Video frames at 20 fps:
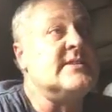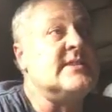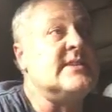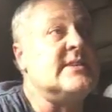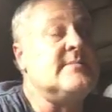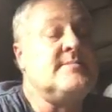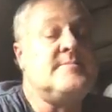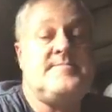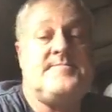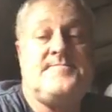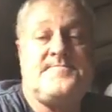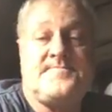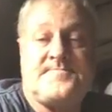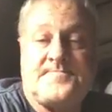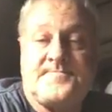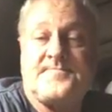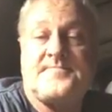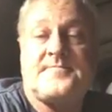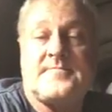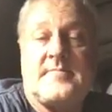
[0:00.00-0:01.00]
So
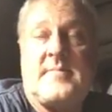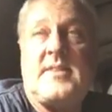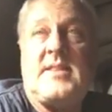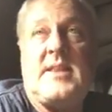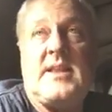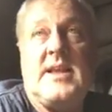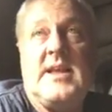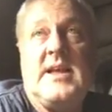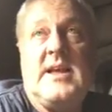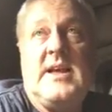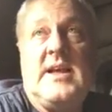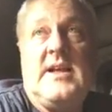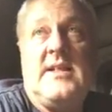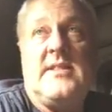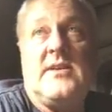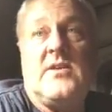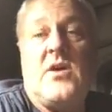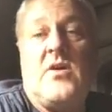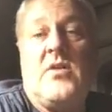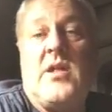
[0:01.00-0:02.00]
the powers to
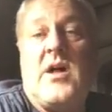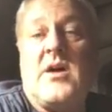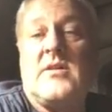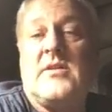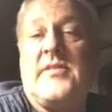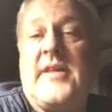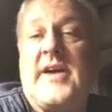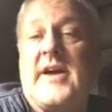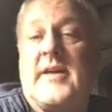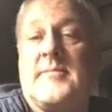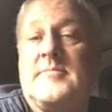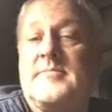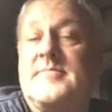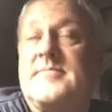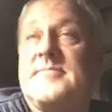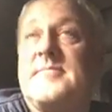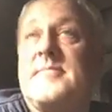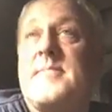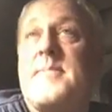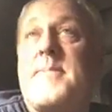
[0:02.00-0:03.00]
be
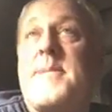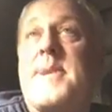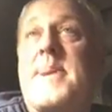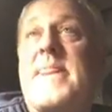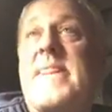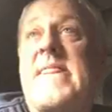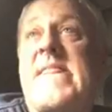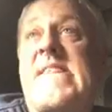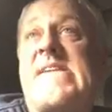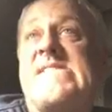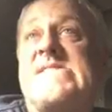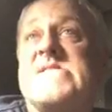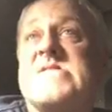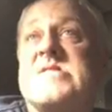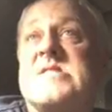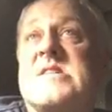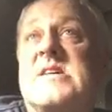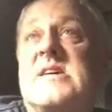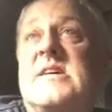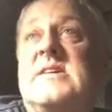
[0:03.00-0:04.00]
probably
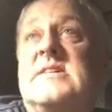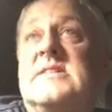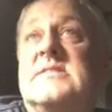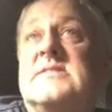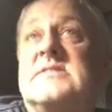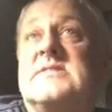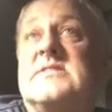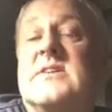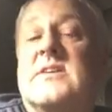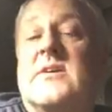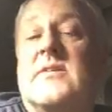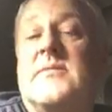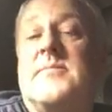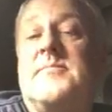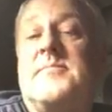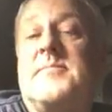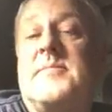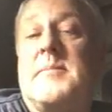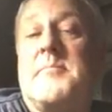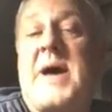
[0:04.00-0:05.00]
re-strategized,
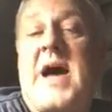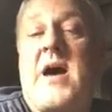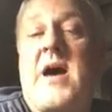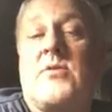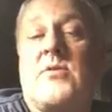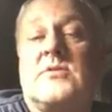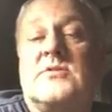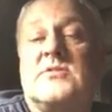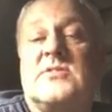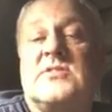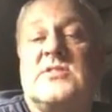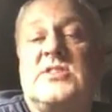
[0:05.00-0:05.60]
regrouped, and